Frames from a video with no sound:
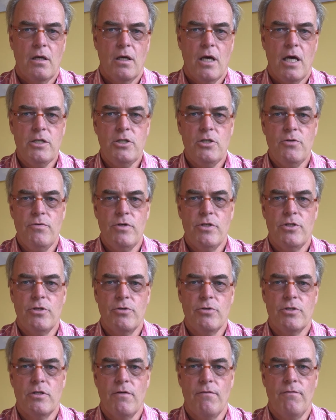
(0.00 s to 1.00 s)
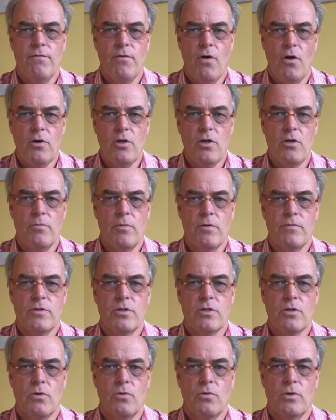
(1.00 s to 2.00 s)
As you reduce the volume of
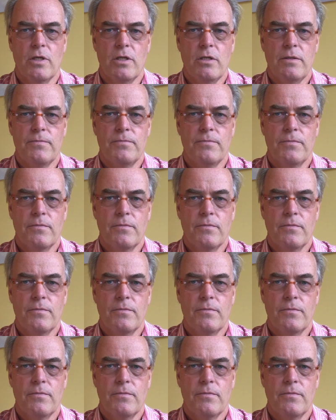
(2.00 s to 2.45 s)
solder